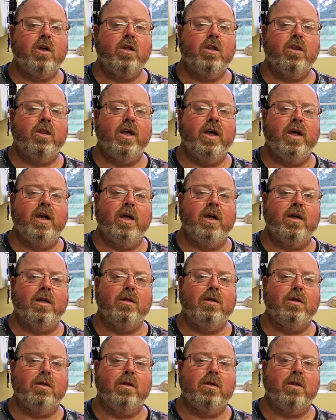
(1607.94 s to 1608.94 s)
they
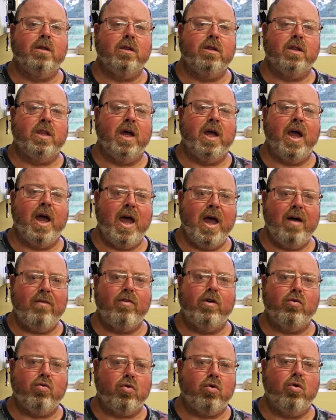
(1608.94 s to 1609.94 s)
have
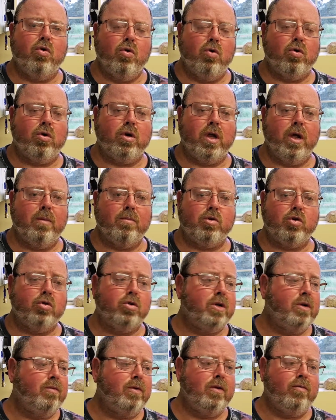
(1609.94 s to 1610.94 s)
those cooler
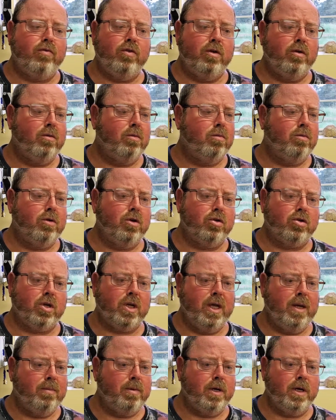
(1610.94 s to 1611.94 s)
temperatures. Even if you're just
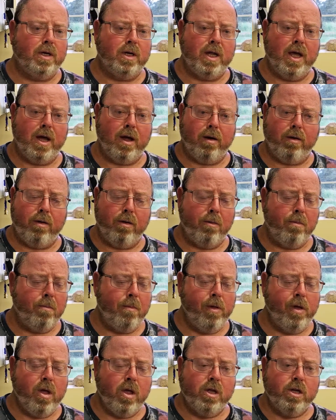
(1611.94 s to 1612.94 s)
keeping it down to
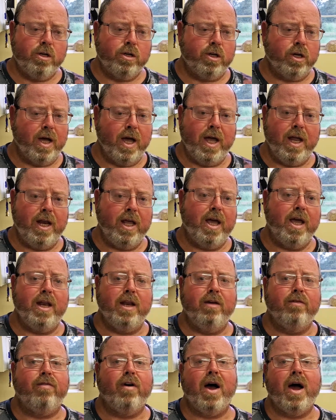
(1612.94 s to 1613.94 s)
80,
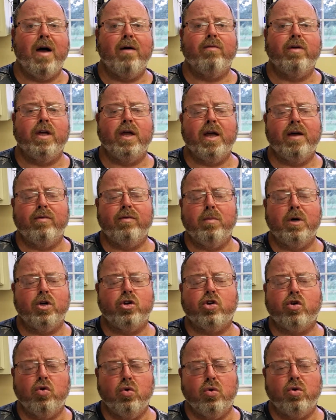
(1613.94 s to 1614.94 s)
85, they have a
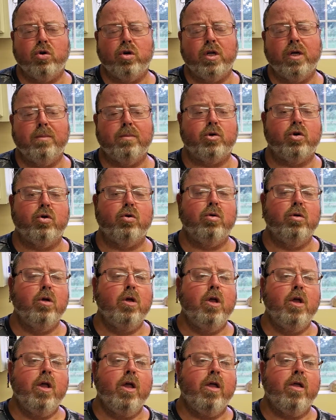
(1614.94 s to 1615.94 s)
much cooler temperature.
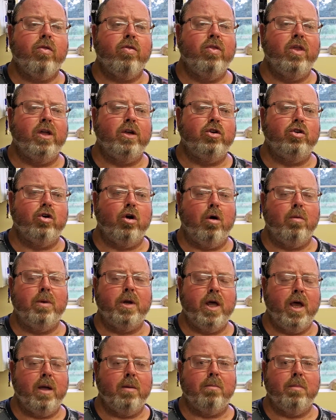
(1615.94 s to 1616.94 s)
They
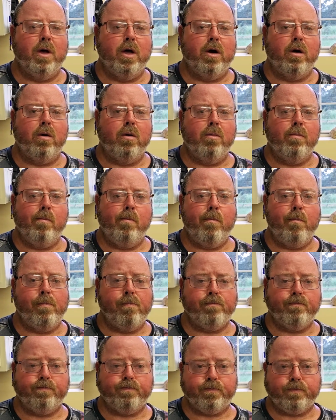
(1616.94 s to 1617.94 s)
germinate better,
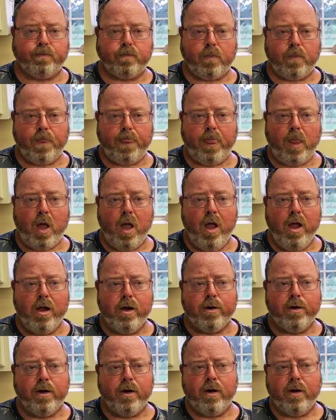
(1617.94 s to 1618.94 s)

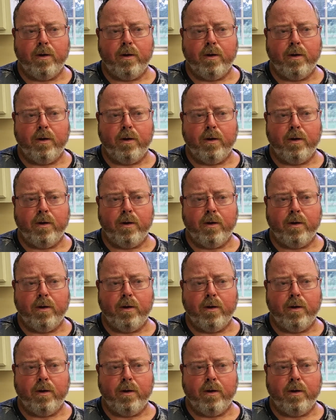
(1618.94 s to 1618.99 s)
and